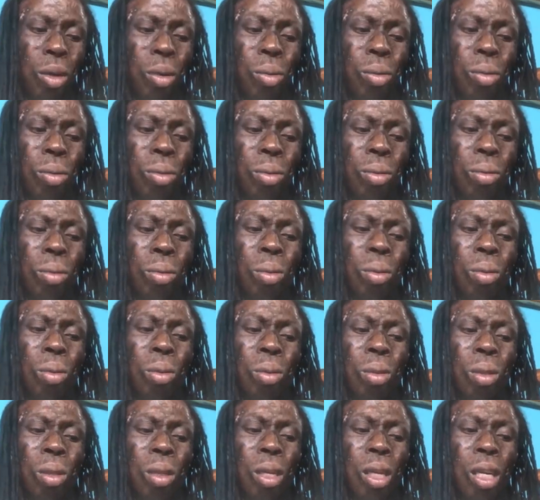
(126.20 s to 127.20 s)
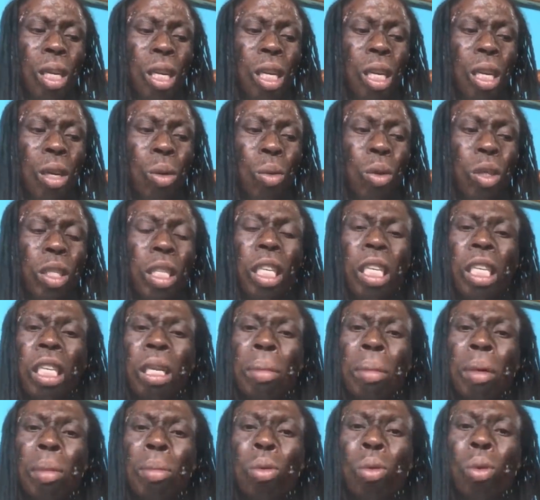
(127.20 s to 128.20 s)
Row, I was a
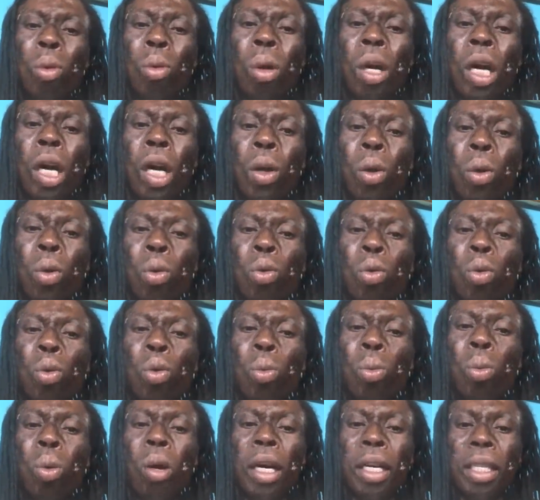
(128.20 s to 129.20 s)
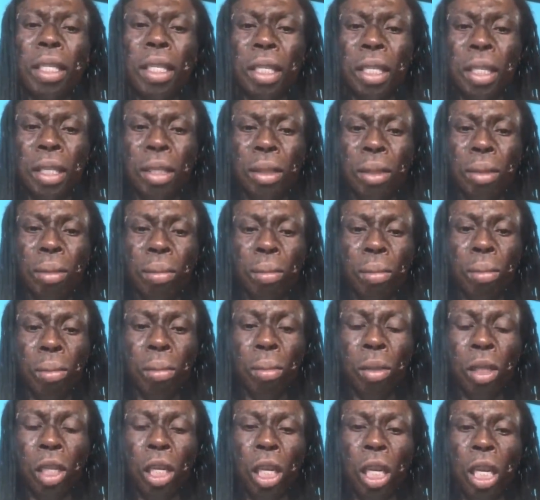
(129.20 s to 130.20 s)
name of Boa or Tobwase.
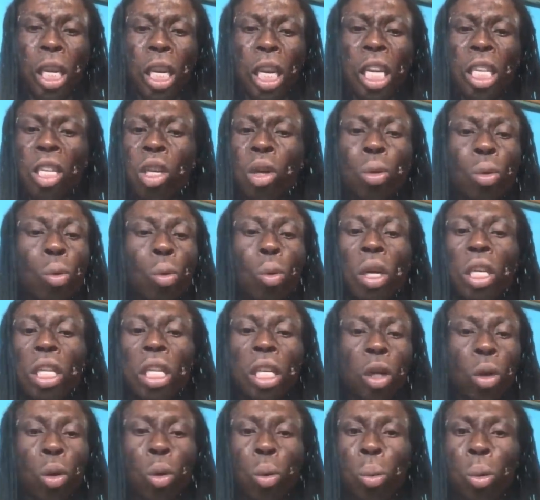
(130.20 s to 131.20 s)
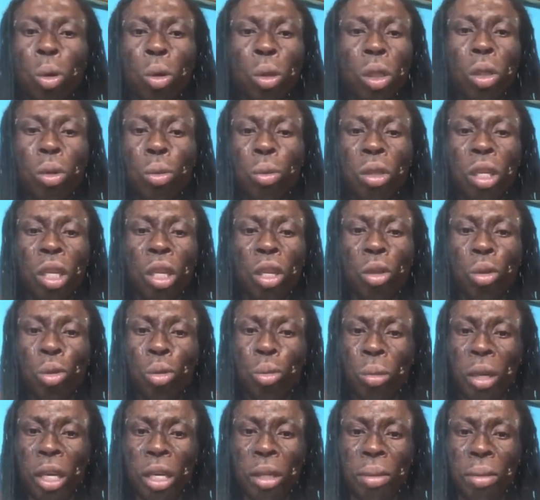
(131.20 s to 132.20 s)
A young conny uncle Pondu year
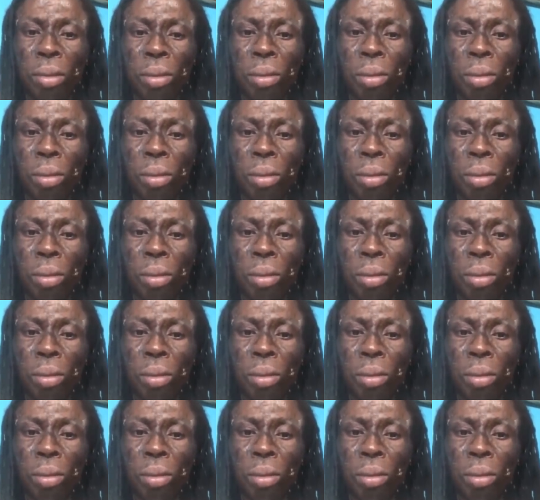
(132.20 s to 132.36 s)
Juma,